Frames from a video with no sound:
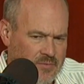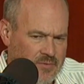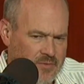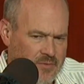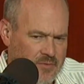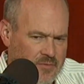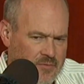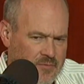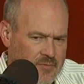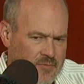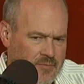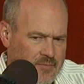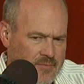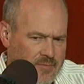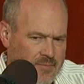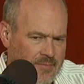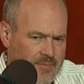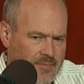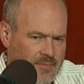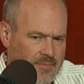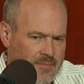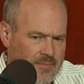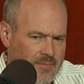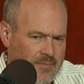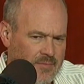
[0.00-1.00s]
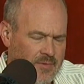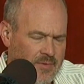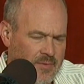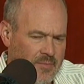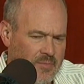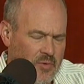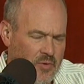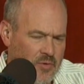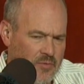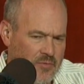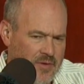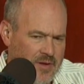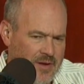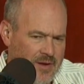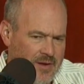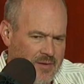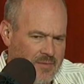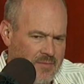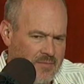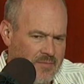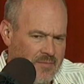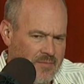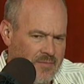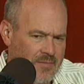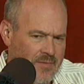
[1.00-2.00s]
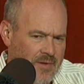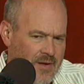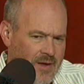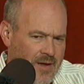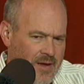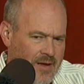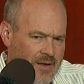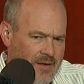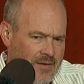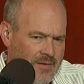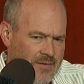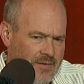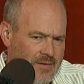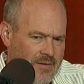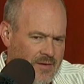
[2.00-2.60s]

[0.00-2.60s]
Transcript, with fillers: of the movie? and and